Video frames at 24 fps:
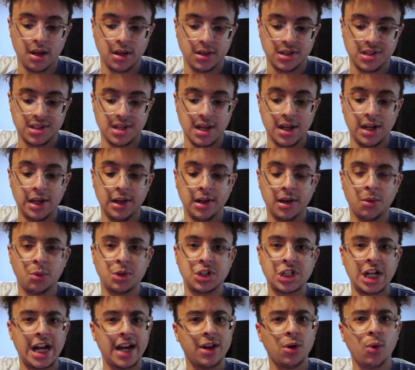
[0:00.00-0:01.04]
Stadia,
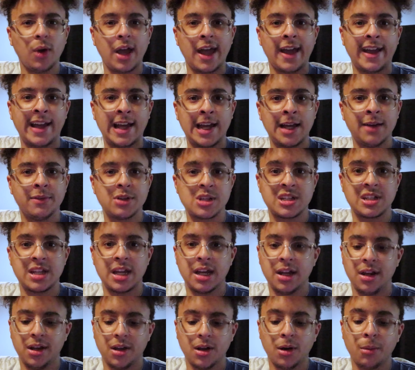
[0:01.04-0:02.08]
which I don't have a
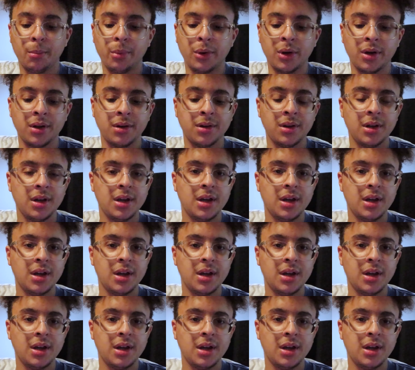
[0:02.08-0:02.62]
Stadia, but